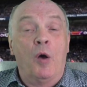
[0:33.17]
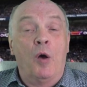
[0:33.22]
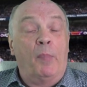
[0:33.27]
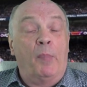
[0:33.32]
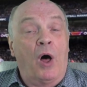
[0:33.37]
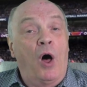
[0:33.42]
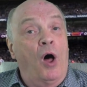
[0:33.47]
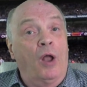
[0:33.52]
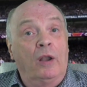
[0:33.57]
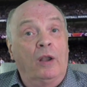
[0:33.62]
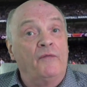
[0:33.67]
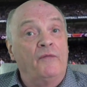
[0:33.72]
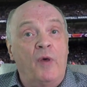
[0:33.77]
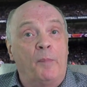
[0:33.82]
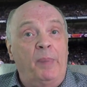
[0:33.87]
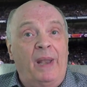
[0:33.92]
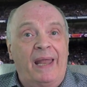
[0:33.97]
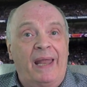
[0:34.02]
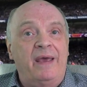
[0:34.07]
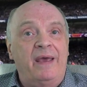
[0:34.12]
But all of the
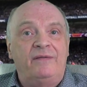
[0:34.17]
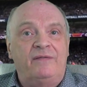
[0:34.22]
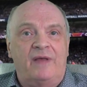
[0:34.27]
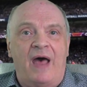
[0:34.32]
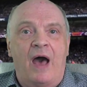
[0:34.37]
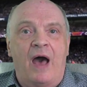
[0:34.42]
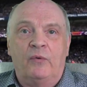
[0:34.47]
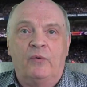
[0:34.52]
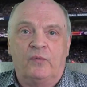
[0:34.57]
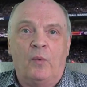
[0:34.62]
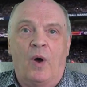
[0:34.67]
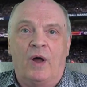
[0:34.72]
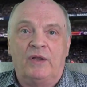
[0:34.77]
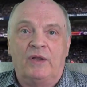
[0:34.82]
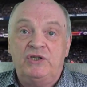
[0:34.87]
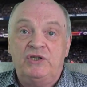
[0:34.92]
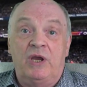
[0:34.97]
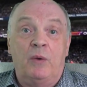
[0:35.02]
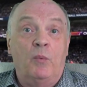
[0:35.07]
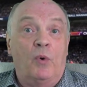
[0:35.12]
players that I was
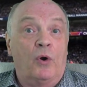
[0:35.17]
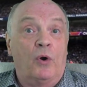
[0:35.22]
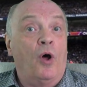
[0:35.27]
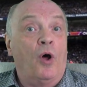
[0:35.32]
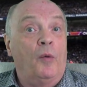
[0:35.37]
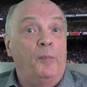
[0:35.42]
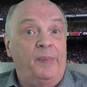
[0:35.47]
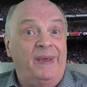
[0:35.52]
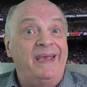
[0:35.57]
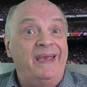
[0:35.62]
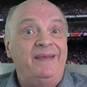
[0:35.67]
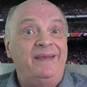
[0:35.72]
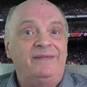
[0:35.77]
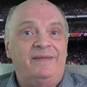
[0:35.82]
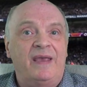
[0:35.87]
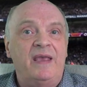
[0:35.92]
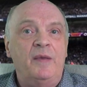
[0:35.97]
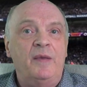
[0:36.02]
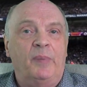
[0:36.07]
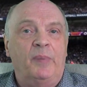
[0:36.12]
watching were all
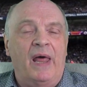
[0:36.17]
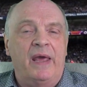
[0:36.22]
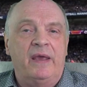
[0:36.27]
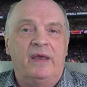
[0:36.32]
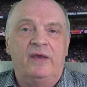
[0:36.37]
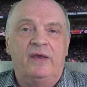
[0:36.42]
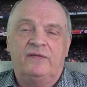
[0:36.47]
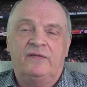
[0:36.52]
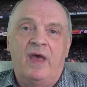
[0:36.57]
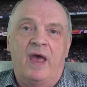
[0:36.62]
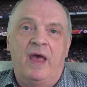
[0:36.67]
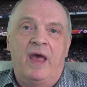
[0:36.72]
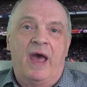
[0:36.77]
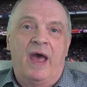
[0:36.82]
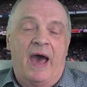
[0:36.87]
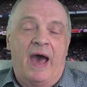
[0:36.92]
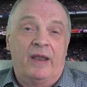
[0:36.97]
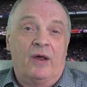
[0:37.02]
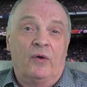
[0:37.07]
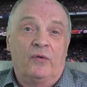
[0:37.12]
PC players,
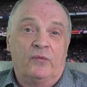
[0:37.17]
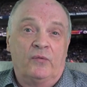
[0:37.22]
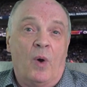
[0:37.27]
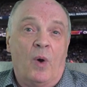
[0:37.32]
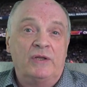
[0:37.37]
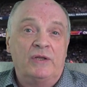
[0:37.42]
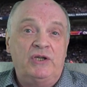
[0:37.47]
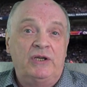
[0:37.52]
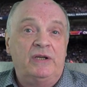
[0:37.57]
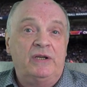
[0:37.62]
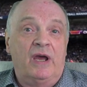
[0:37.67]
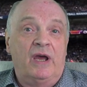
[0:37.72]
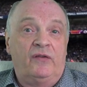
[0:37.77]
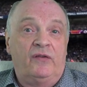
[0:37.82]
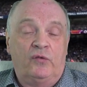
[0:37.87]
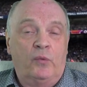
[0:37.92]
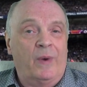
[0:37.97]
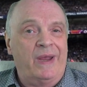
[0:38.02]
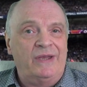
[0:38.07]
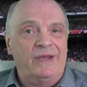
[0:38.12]
and I was watching a
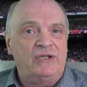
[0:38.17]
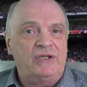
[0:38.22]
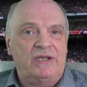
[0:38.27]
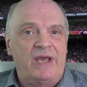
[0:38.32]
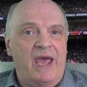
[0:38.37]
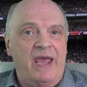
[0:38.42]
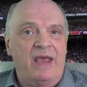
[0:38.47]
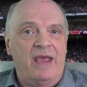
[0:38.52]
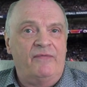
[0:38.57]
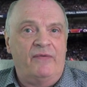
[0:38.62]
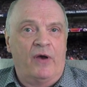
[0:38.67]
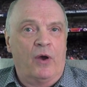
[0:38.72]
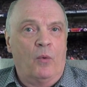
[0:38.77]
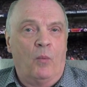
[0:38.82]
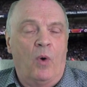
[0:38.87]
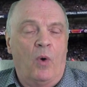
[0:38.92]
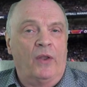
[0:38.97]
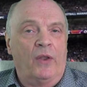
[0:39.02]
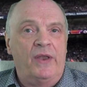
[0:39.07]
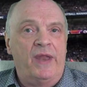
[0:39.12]
Twitch save
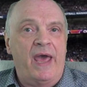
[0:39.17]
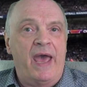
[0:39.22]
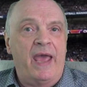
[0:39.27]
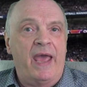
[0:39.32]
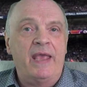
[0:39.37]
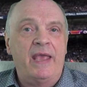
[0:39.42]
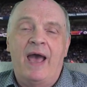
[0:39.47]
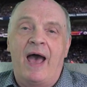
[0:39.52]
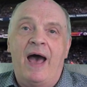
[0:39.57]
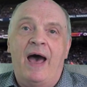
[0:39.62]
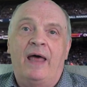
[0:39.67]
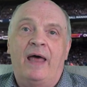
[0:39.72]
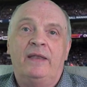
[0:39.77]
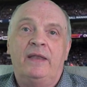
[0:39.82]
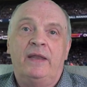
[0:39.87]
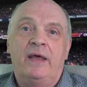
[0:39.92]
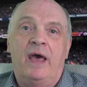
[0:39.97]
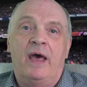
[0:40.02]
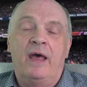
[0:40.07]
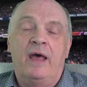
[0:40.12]
one day,
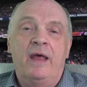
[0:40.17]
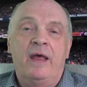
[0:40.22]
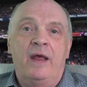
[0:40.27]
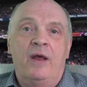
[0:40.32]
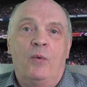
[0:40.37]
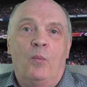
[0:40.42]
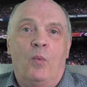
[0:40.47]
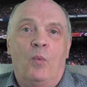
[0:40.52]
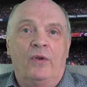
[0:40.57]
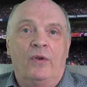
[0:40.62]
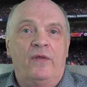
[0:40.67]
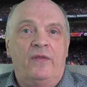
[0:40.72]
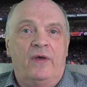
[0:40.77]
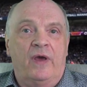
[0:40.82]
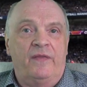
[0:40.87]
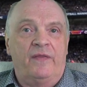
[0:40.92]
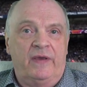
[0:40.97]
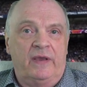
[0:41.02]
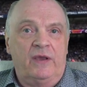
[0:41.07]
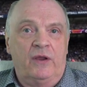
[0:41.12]
and one of
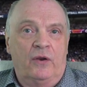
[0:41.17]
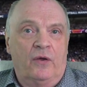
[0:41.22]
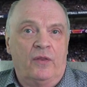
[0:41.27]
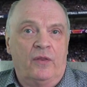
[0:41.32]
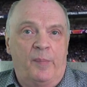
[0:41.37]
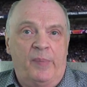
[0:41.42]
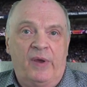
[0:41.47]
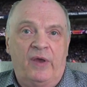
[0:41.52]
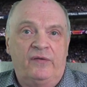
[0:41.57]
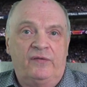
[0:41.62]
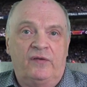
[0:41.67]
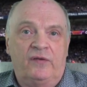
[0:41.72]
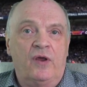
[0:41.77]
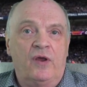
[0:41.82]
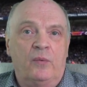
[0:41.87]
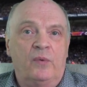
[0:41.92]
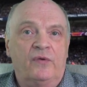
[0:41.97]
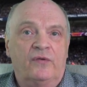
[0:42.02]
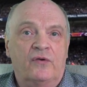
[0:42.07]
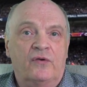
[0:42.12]
the person
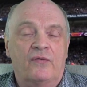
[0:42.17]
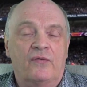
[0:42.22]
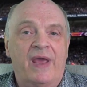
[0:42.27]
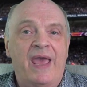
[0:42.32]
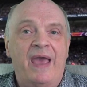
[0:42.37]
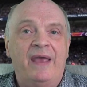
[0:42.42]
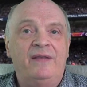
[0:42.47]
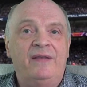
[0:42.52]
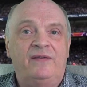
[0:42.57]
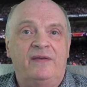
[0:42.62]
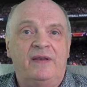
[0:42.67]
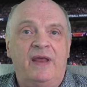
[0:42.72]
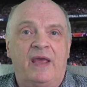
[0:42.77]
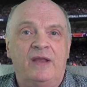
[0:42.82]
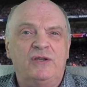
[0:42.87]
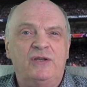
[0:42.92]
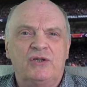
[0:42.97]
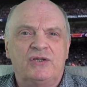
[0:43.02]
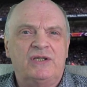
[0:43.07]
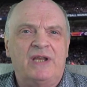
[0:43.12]
who was creating
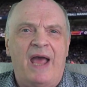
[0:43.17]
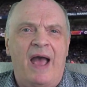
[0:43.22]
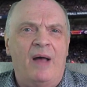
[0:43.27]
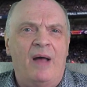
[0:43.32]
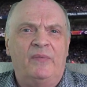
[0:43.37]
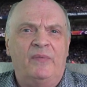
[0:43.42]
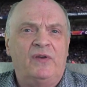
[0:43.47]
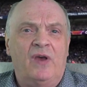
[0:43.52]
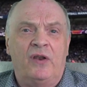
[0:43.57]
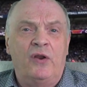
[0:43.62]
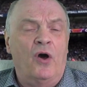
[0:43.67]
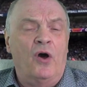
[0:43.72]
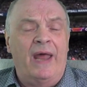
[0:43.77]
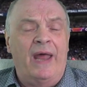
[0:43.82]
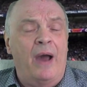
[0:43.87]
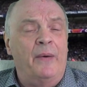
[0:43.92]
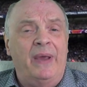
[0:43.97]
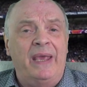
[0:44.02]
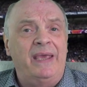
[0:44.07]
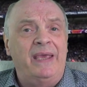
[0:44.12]
it just happened to, I don't know
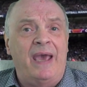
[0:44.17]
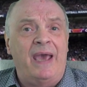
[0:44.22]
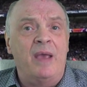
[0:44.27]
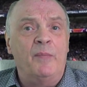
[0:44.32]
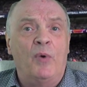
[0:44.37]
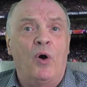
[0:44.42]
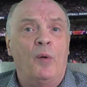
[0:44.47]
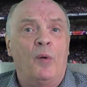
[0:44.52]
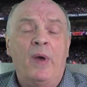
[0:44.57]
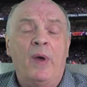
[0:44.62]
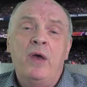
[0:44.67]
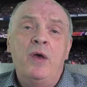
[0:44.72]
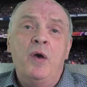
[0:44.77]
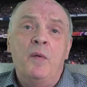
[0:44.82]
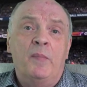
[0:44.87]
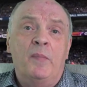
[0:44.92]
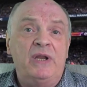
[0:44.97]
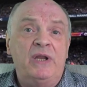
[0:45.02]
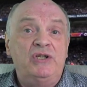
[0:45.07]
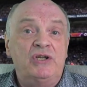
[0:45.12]
how it came up,
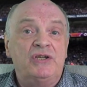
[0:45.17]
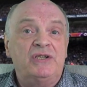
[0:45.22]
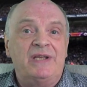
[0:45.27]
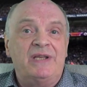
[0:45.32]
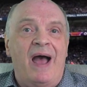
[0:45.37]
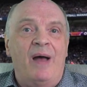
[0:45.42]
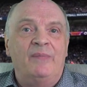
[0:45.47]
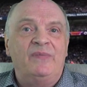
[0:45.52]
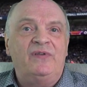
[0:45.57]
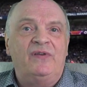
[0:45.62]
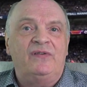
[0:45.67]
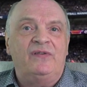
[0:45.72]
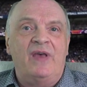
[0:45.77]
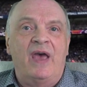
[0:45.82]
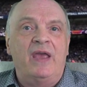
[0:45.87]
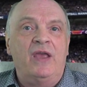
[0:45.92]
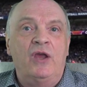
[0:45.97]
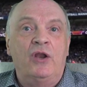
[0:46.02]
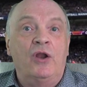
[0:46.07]
but he just happened to say,